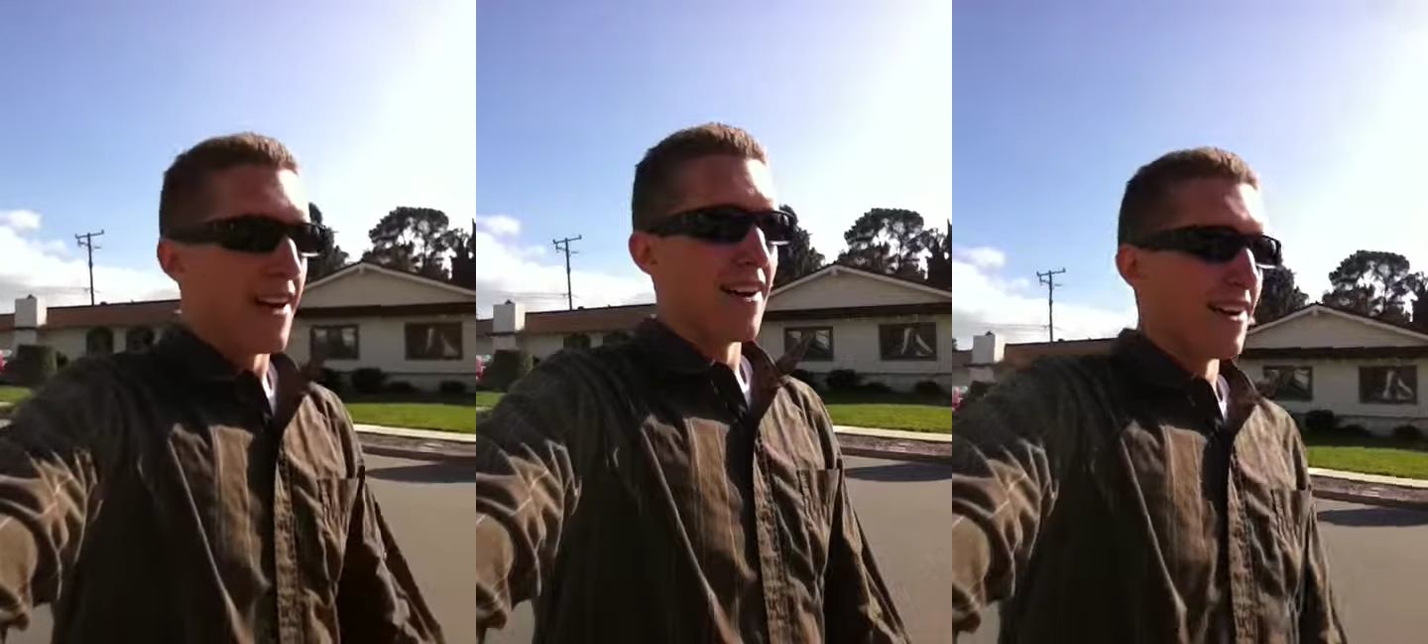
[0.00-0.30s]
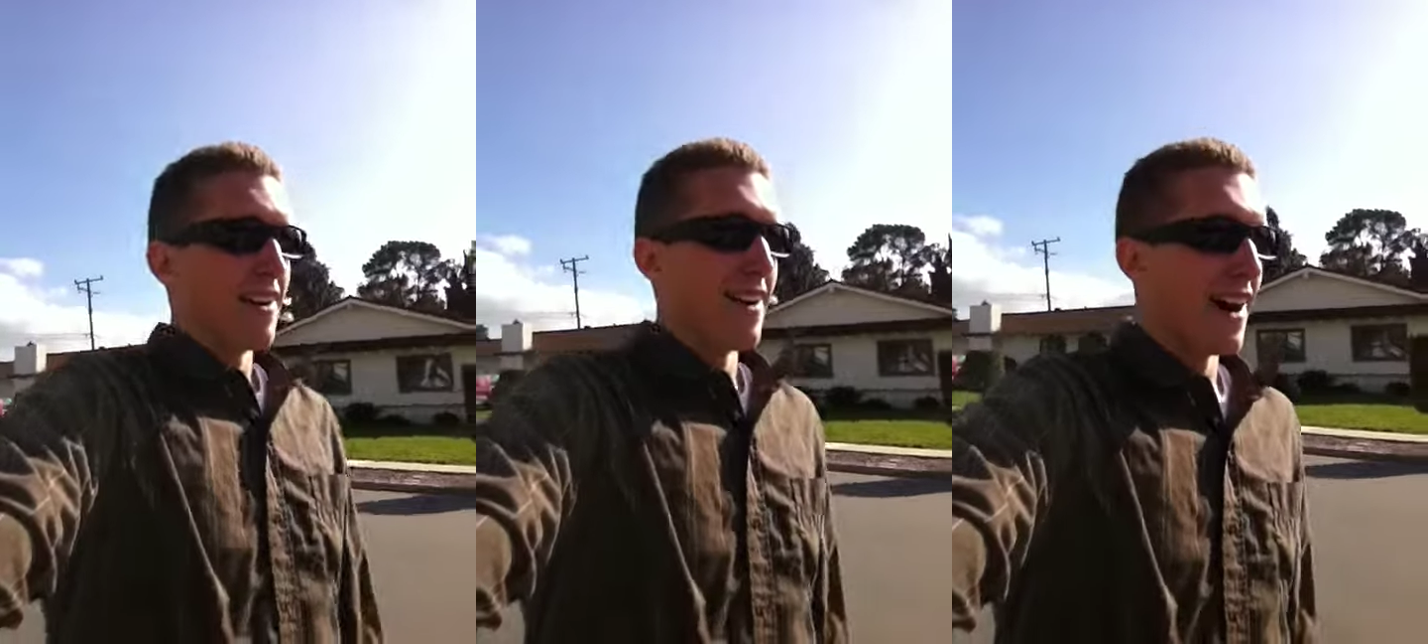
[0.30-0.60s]

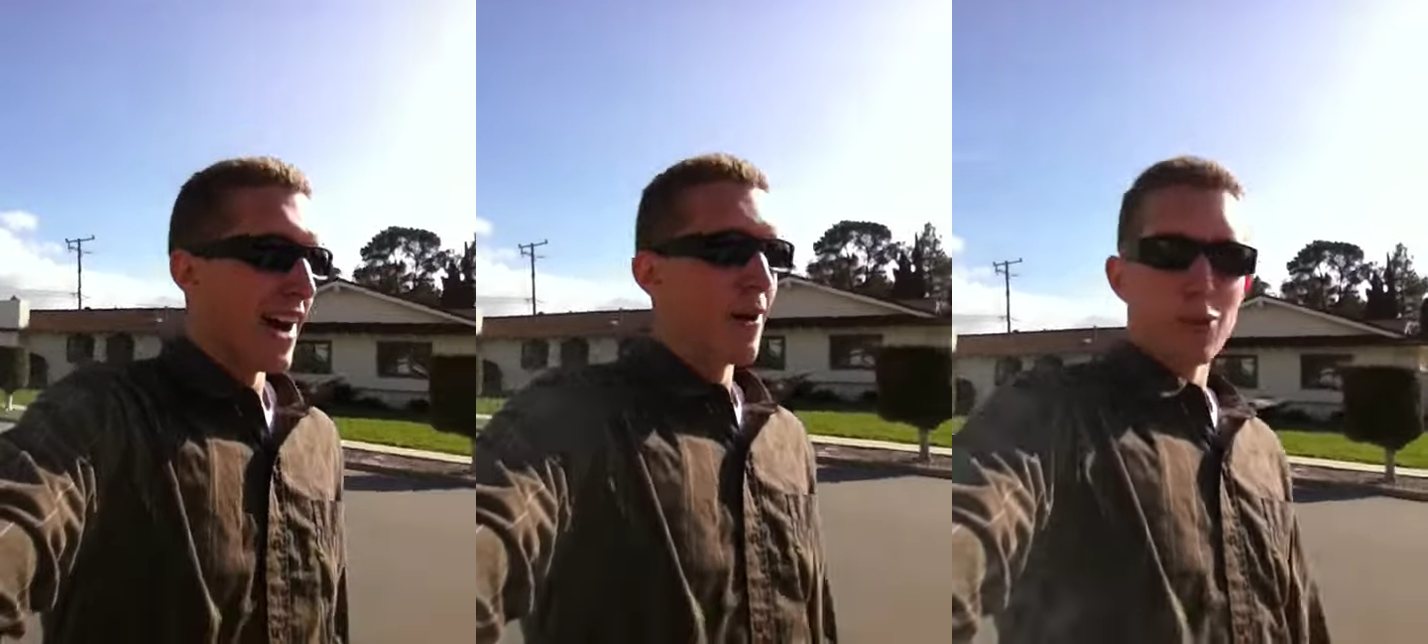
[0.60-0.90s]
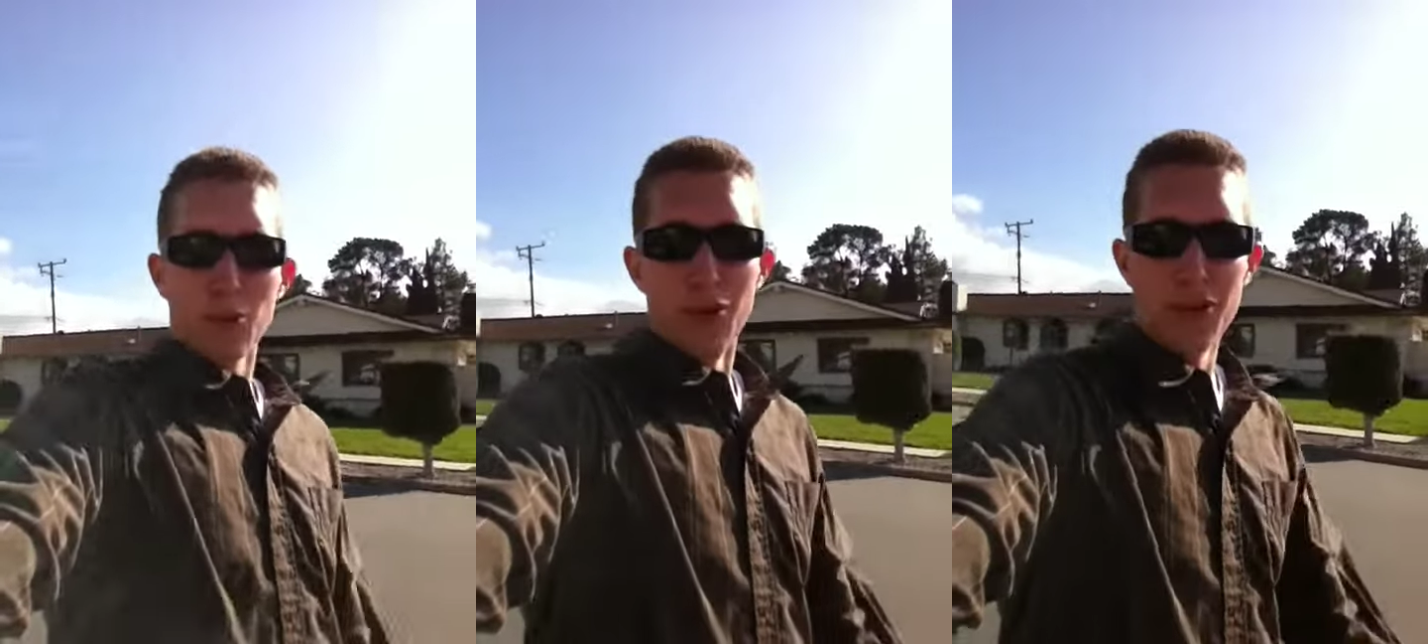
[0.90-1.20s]
uh, I
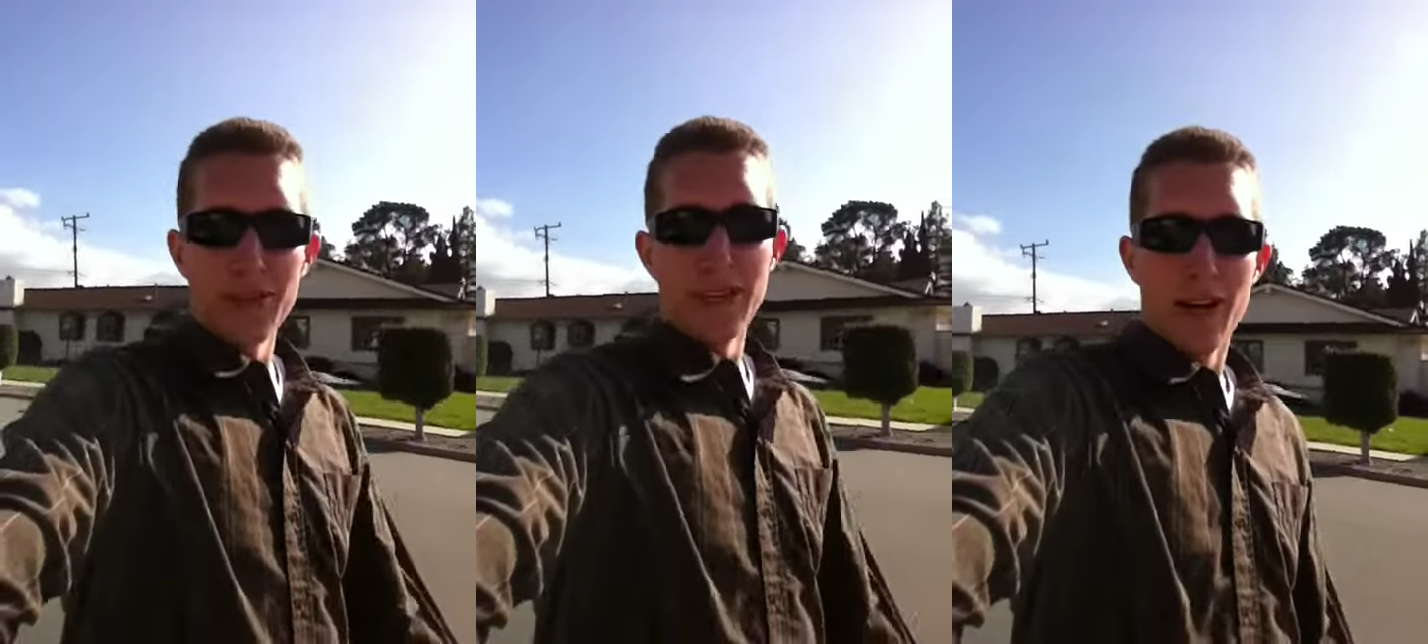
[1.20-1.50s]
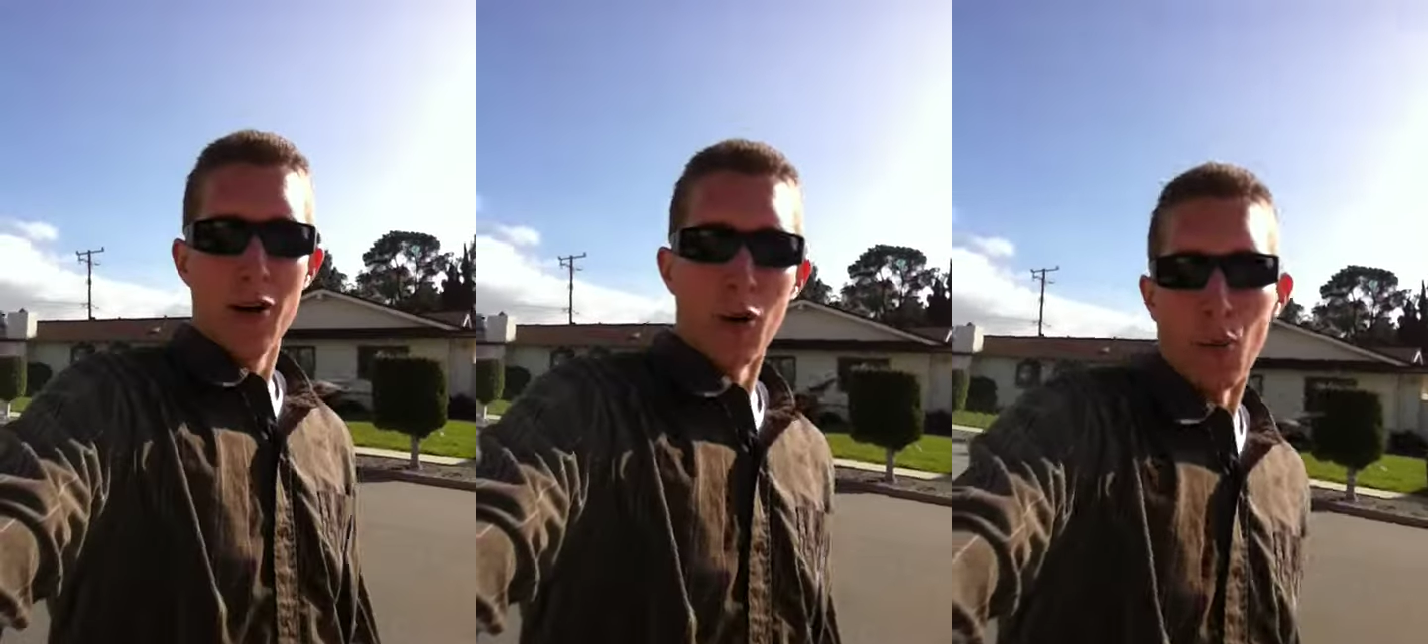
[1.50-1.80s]
was wondering
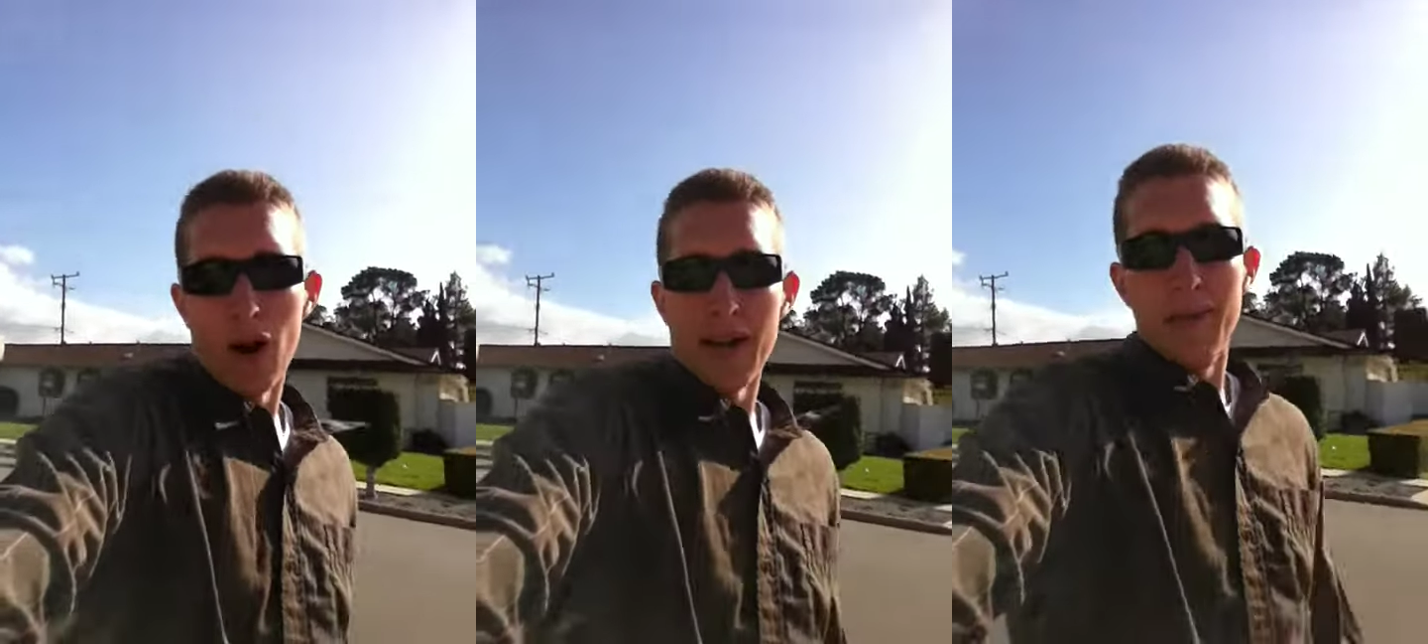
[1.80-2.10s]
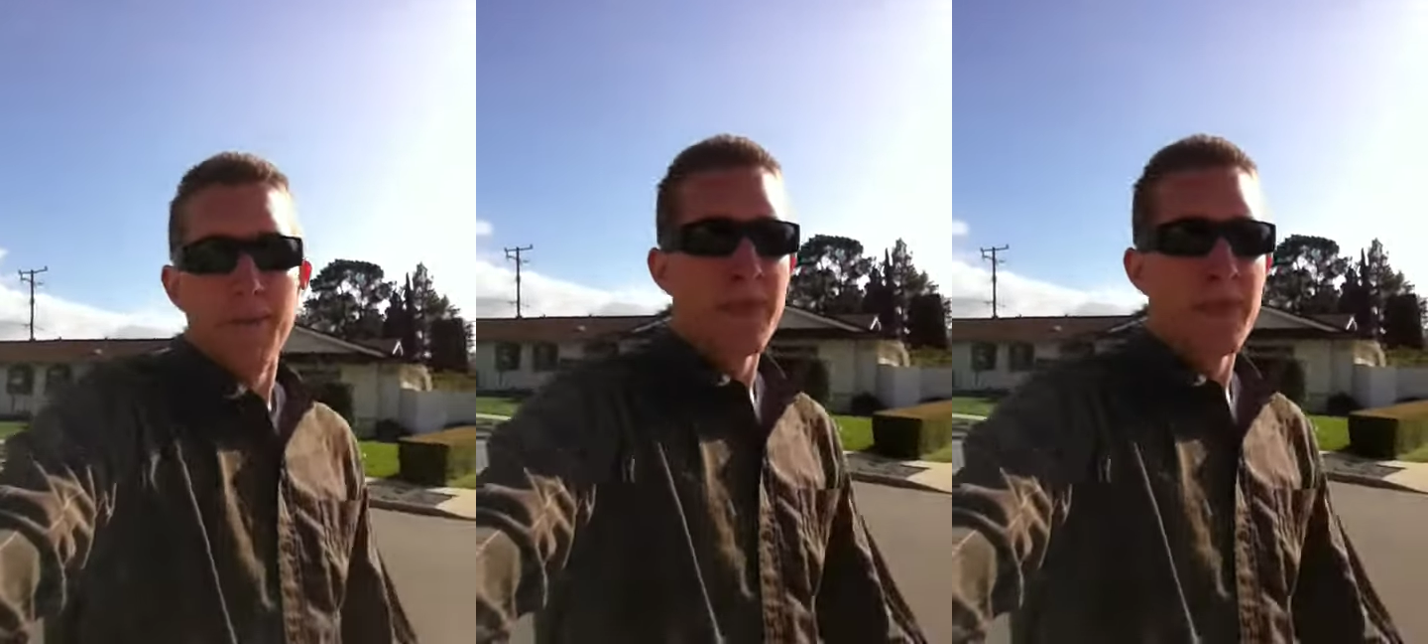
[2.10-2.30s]
why